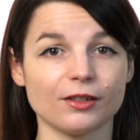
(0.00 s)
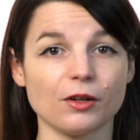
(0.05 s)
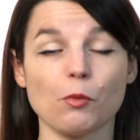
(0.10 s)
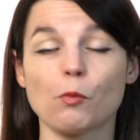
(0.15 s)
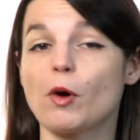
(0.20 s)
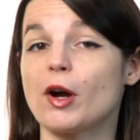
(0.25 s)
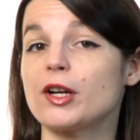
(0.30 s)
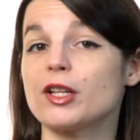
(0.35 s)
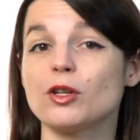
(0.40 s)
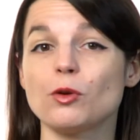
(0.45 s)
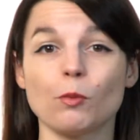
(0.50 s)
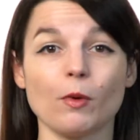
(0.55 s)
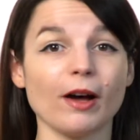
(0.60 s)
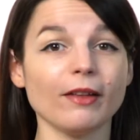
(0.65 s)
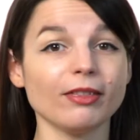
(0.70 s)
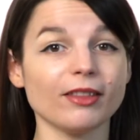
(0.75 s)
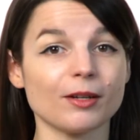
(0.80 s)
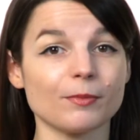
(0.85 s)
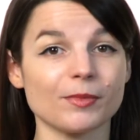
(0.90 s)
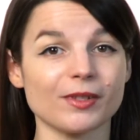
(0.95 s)
Where do you
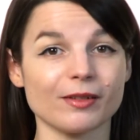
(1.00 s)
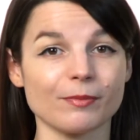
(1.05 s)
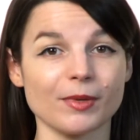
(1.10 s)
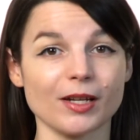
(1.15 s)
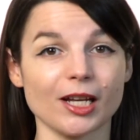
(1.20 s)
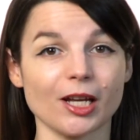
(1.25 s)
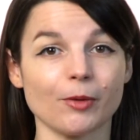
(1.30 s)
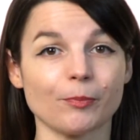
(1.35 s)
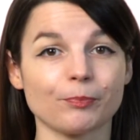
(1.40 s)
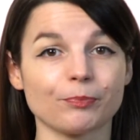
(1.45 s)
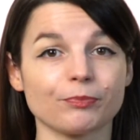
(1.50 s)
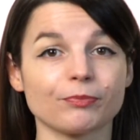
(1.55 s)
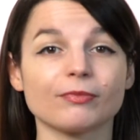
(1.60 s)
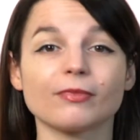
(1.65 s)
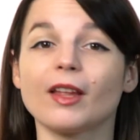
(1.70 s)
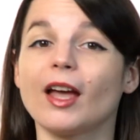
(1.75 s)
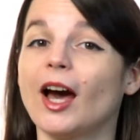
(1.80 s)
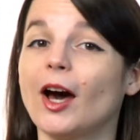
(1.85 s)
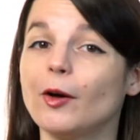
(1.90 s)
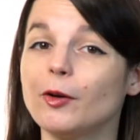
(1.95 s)
want them to be?
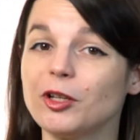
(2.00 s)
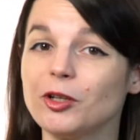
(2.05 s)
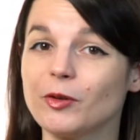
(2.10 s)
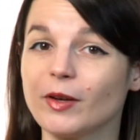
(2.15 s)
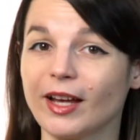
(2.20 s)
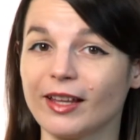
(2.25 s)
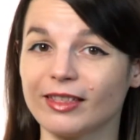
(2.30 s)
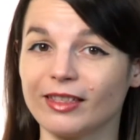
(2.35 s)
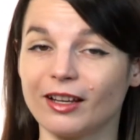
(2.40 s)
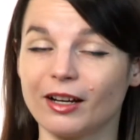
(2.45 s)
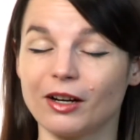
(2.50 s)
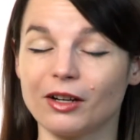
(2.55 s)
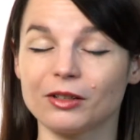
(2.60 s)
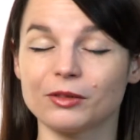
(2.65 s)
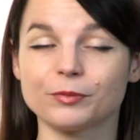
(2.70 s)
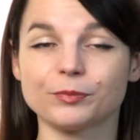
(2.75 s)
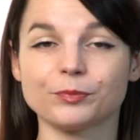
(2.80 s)
How do you get there?